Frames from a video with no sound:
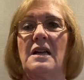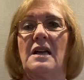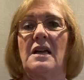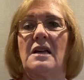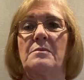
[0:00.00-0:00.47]

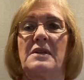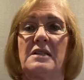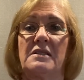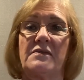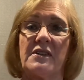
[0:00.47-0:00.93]
It
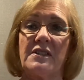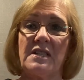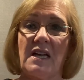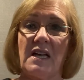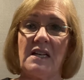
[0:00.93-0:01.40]
is very
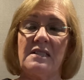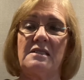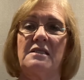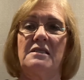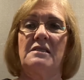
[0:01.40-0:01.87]

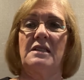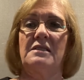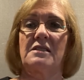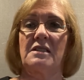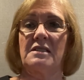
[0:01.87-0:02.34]
tight.
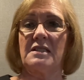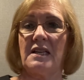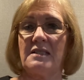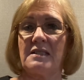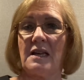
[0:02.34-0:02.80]
It's going to
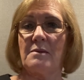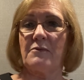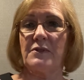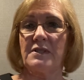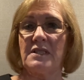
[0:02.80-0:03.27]
take time
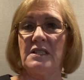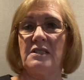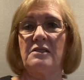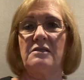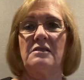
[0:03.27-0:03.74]
for it to
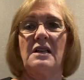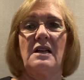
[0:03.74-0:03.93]
heal.